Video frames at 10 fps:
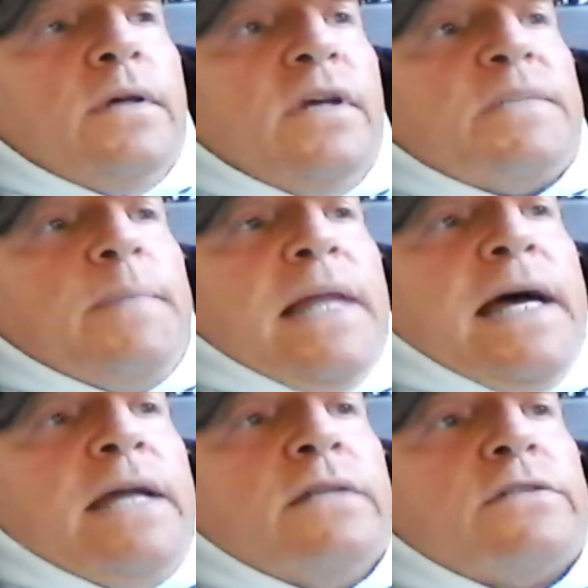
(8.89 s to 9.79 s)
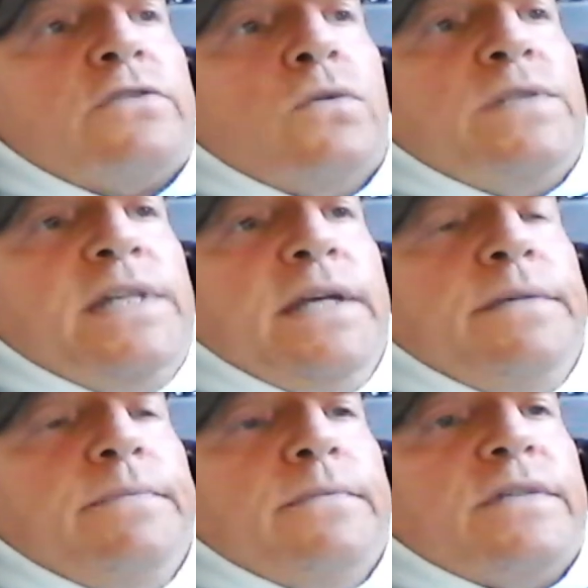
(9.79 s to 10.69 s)
This plan, so
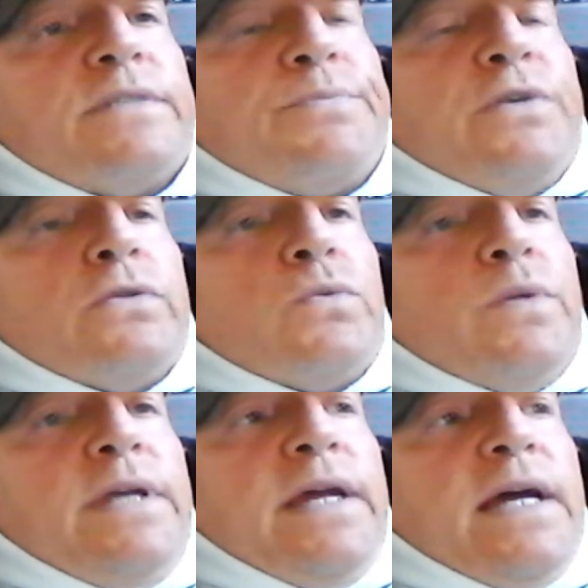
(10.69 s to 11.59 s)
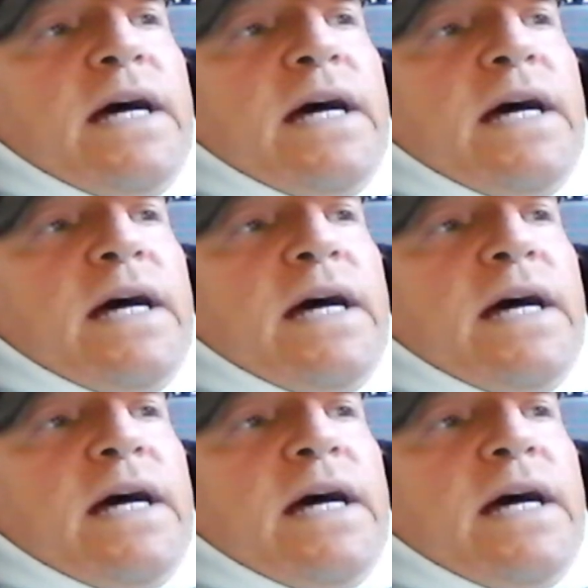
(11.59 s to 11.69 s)
seeded, sprouts one day